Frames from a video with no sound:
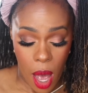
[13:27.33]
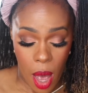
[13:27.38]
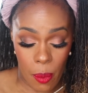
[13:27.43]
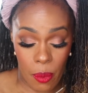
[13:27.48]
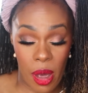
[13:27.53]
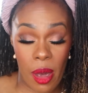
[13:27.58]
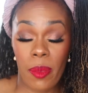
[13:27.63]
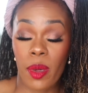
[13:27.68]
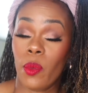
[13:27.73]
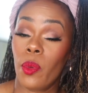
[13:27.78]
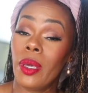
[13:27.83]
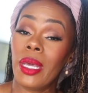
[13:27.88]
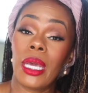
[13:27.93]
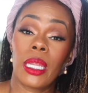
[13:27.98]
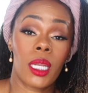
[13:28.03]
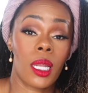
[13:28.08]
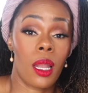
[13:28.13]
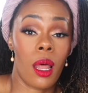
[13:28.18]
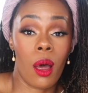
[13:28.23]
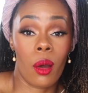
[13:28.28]
Baby, we
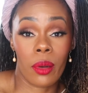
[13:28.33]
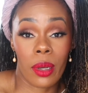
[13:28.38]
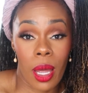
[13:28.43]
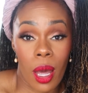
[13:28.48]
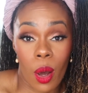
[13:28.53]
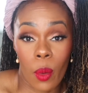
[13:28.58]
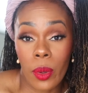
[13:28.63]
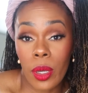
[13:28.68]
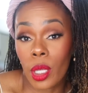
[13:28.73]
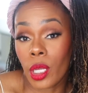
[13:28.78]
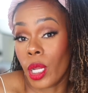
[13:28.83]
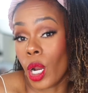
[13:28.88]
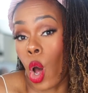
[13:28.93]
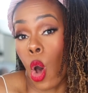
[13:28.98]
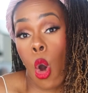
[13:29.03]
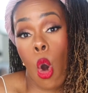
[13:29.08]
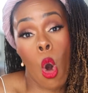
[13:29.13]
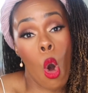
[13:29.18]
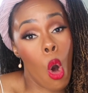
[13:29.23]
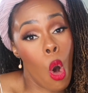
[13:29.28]
getting along now. We in a
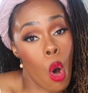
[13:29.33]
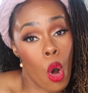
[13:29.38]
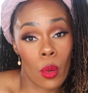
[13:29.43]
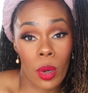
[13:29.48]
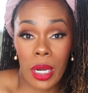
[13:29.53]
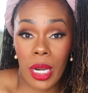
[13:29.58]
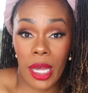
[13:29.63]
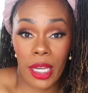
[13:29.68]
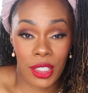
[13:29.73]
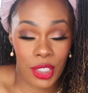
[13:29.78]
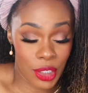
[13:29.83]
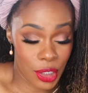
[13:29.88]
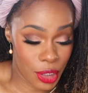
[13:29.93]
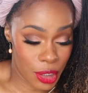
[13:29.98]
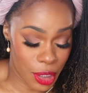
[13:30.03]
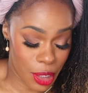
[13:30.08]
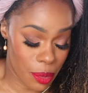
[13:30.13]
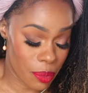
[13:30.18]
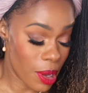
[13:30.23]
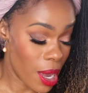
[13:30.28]
whole
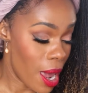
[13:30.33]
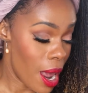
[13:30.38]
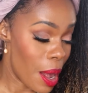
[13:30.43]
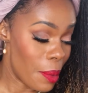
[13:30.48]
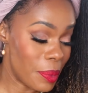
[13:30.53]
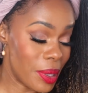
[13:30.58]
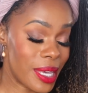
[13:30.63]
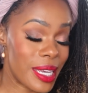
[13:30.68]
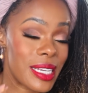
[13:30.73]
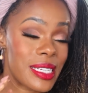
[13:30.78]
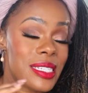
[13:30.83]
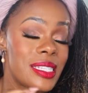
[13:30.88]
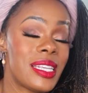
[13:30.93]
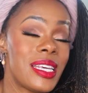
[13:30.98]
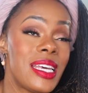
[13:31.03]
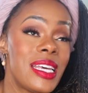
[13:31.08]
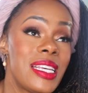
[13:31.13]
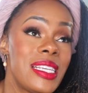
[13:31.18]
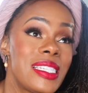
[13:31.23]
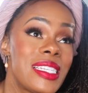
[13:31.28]
relationship because
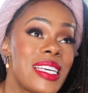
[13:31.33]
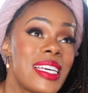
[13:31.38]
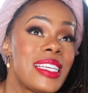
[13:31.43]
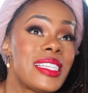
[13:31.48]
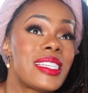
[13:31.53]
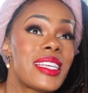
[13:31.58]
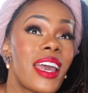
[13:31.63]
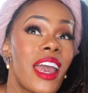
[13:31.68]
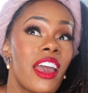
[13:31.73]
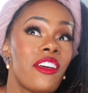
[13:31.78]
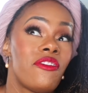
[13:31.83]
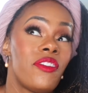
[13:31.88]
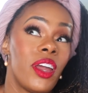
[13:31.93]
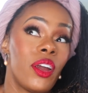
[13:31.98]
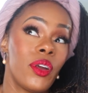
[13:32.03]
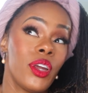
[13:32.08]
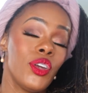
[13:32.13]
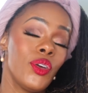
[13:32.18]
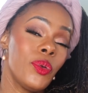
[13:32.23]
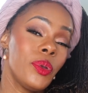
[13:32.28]
this is a
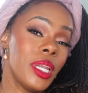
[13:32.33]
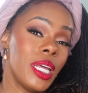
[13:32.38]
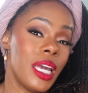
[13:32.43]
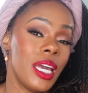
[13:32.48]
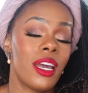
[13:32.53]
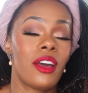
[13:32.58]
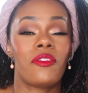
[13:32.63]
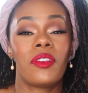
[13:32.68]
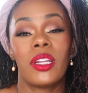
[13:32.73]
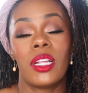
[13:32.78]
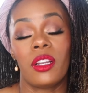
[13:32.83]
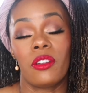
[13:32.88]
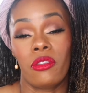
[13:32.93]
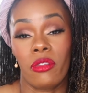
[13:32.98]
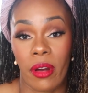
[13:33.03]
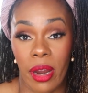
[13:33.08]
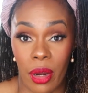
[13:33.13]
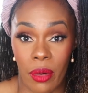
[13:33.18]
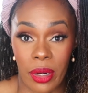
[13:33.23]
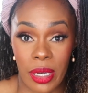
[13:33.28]
very unique vanilla
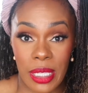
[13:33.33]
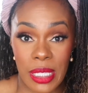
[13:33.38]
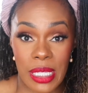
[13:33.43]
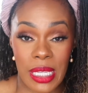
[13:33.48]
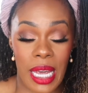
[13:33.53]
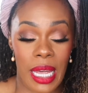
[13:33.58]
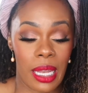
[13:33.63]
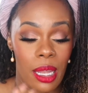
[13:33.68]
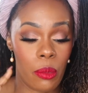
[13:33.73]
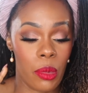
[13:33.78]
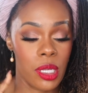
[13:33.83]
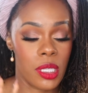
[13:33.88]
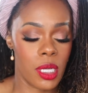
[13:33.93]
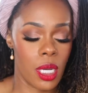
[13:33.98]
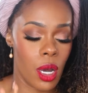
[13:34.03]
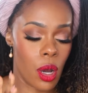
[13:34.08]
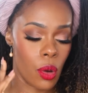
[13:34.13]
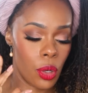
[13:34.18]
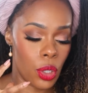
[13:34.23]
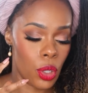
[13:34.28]
fragrance. And let me
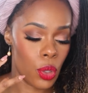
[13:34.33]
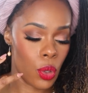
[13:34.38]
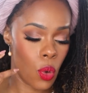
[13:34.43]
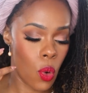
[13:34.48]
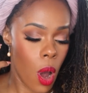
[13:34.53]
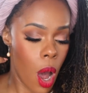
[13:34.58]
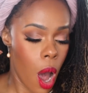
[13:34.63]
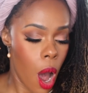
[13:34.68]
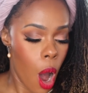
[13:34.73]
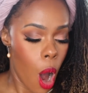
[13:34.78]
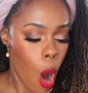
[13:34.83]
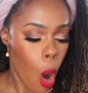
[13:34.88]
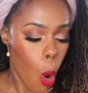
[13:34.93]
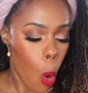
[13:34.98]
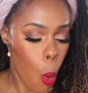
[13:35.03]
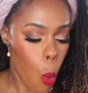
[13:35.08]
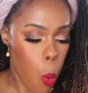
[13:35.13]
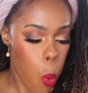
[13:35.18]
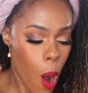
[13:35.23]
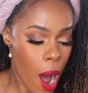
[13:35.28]
tell you
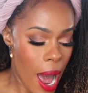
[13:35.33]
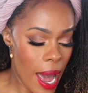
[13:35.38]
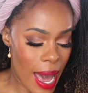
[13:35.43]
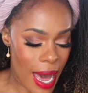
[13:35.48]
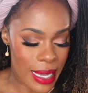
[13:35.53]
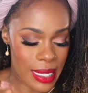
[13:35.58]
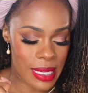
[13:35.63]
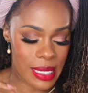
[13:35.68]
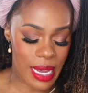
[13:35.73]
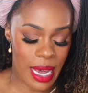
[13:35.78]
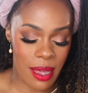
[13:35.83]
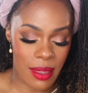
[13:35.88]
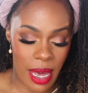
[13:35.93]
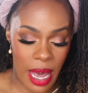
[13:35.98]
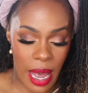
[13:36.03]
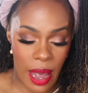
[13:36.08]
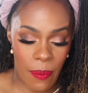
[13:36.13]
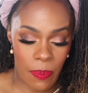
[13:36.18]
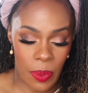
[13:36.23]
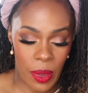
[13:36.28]
why I say
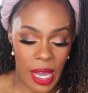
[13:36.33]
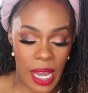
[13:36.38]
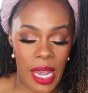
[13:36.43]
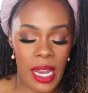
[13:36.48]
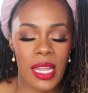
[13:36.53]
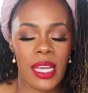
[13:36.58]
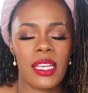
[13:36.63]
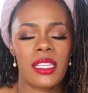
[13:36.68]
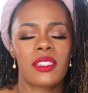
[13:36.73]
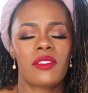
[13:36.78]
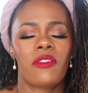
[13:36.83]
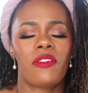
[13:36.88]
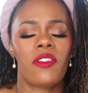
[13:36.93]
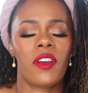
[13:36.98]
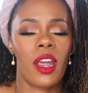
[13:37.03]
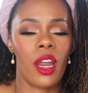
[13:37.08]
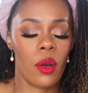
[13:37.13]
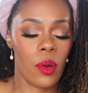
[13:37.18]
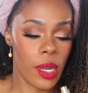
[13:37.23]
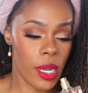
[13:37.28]
that. It is
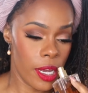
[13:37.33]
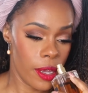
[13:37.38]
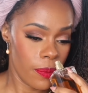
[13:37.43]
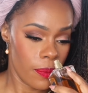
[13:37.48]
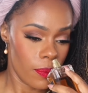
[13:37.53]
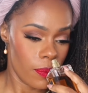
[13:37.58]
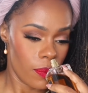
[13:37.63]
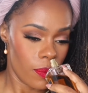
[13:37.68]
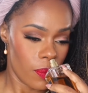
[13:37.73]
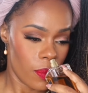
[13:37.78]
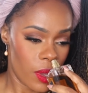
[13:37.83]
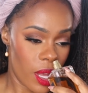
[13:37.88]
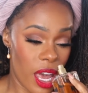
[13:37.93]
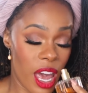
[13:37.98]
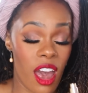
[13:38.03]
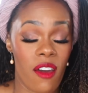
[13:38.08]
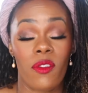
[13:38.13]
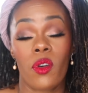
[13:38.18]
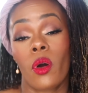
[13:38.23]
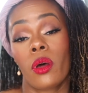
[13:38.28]
very
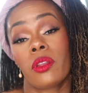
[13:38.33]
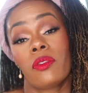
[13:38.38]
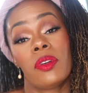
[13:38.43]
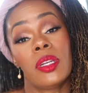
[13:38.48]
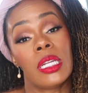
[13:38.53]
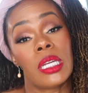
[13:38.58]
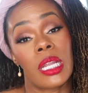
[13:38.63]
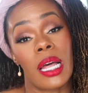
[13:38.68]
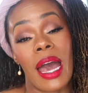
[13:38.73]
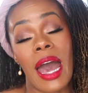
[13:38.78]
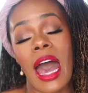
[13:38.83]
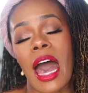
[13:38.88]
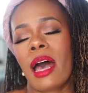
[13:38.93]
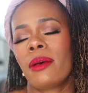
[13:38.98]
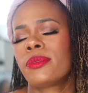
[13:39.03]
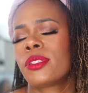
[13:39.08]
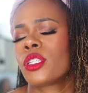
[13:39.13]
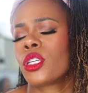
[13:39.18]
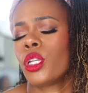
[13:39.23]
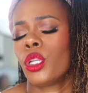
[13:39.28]
heavy on the vanilla.
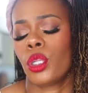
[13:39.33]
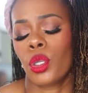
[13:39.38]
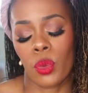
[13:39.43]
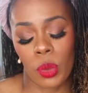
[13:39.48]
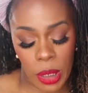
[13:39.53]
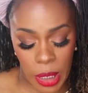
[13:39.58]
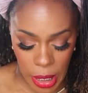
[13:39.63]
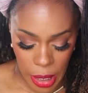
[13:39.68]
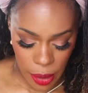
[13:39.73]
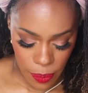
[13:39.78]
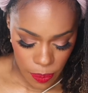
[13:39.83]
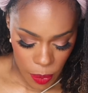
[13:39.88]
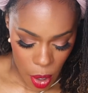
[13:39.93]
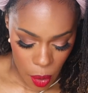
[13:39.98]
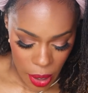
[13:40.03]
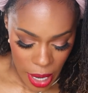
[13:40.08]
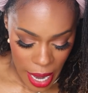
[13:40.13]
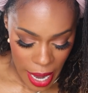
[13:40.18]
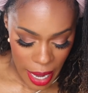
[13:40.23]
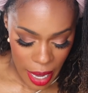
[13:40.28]
Absolutely.
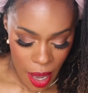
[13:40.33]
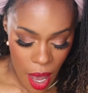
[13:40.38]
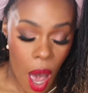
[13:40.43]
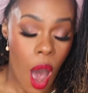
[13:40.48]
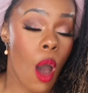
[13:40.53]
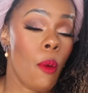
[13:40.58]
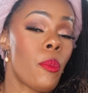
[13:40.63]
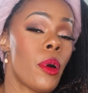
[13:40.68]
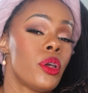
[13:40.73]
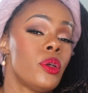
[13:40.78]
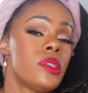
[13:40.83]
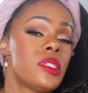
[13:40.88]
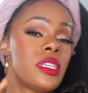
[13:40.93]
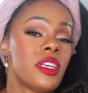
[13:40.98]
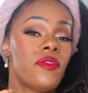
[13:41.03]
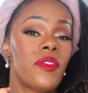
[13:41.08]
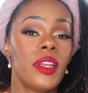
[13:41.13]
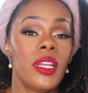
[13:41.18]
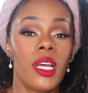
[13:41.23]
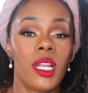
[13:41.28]
Okay. But you see
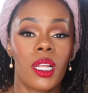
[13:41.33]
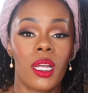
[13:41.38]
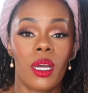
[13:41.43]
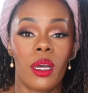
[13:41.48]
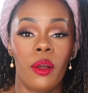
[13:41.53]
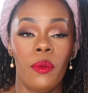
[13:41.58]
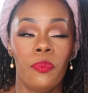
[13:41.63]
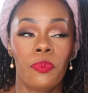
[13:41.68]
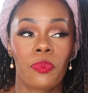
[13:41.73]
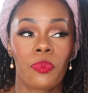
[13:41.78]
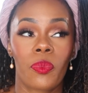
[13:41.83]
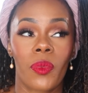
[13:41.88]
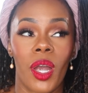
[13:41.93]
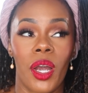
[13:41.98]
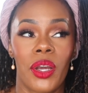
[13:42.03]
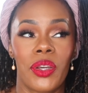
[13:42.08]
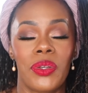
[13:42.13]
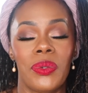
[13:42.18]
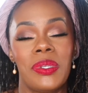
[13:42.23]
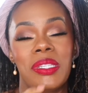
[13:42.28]
vanilla,
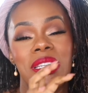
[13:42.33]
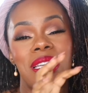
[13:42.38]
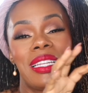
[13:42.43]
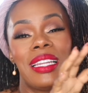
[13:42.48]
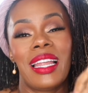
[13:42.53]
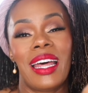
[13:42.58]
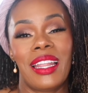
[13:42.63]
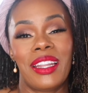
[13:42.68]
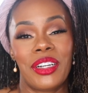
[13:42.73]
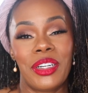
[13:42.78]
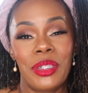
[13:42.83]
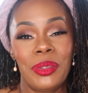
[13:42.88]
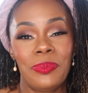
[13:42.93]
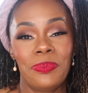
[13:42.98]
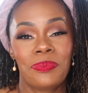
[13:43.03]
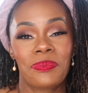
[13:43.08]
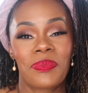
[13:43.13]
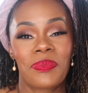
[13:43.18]
you see leather,